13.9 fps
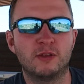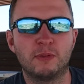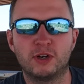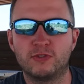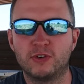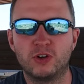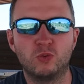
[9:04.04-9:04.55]

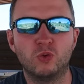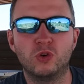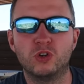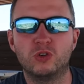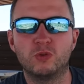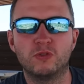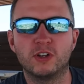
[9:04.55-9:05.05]
petrified
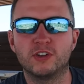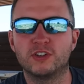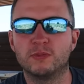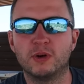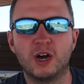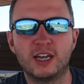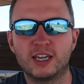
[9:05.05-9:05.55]
wood, we've done
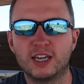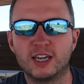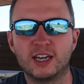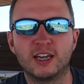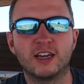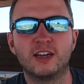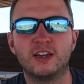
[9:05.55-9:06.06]
some
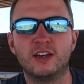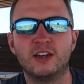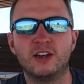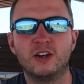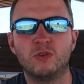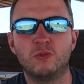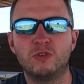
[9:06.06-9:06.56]
hiking,
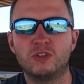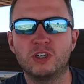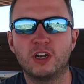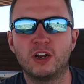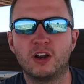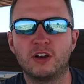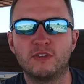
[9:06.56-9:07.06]
we've just
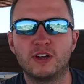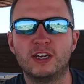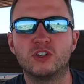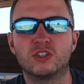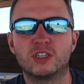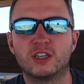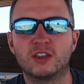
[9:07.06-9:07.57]
done a lot of
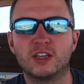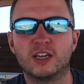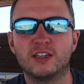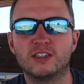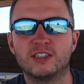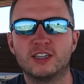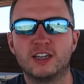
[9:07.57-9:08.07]
interesting
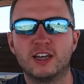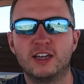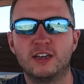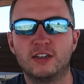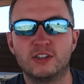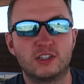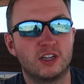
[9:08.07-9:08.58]
things,
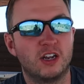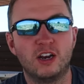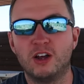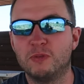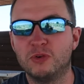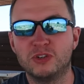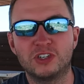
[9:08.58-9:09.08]
and there's still a
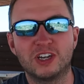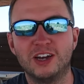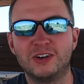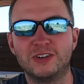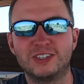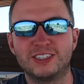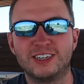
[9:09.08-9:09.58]
lot more to
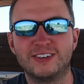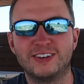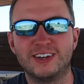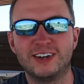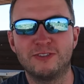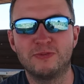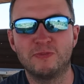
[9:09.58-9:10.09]
go. So,
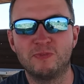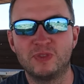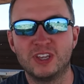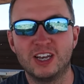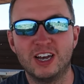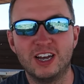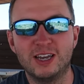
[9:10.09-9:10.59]
uh,
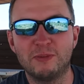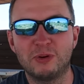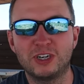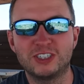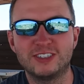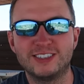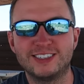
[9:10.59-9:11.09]
early
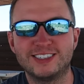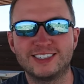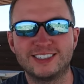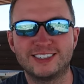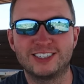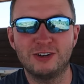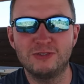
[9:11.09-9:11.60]
impressions,
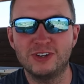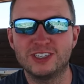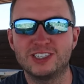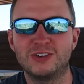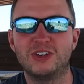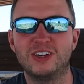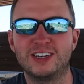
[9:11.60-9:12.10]
so far
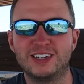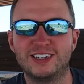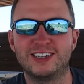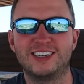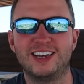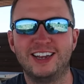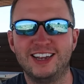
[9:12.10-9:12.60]
so good.
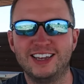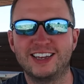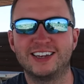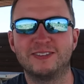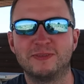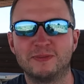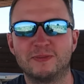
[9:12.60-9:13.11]
I like it.